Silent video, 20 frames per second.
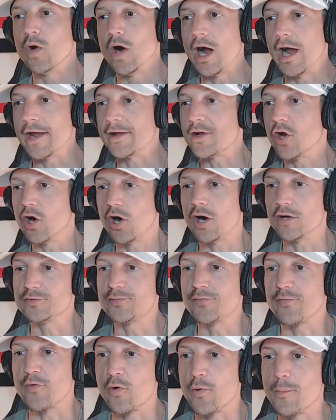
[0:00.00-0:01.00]
I called
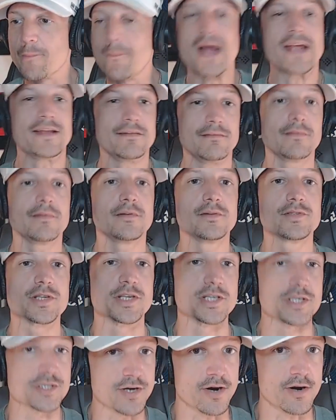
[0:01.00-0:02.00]
for Mighton to
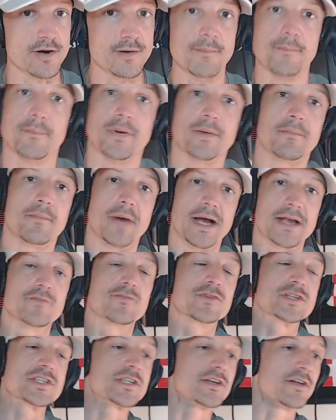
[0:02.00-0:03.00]
start, but Mighton
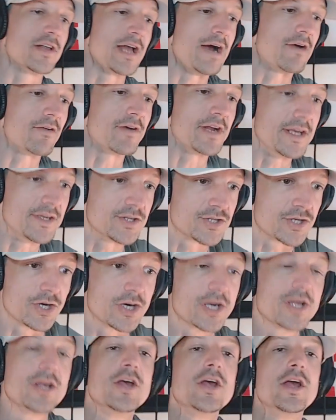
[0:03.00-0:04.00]
was still out injured.